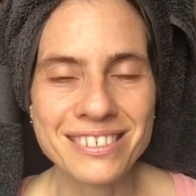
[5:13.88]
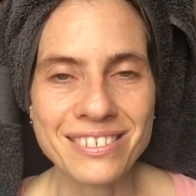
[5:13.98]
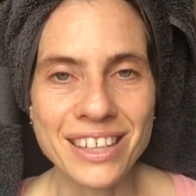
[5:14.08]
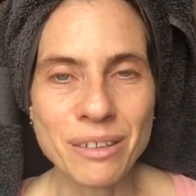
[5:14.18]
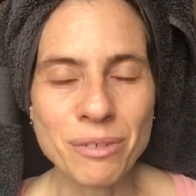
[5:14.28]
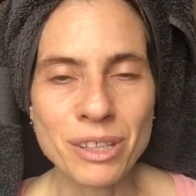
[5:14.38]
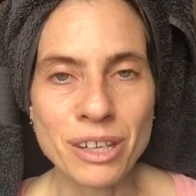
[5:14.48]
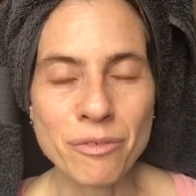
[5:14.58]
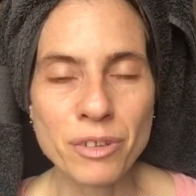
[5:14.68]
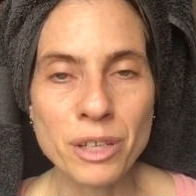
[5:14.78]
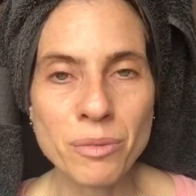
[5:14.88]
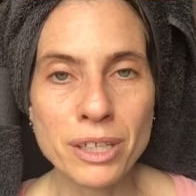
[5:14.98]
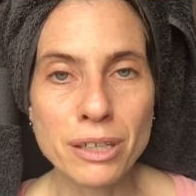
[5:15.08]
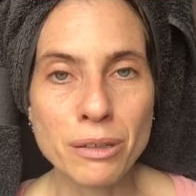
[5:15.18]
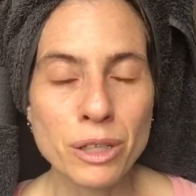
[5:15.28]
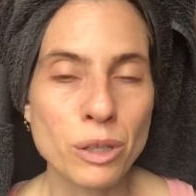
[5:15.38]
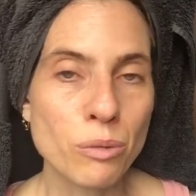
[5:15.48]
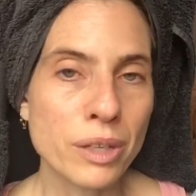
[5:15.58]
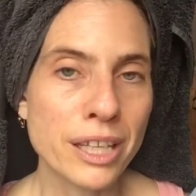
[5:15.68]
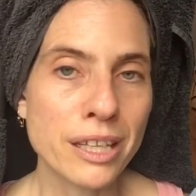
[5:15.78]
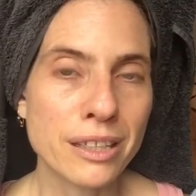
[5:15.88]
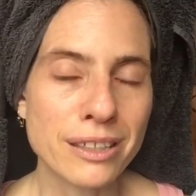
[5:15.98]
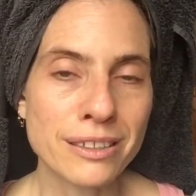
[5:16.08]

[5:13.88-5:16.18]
right? With our free will, we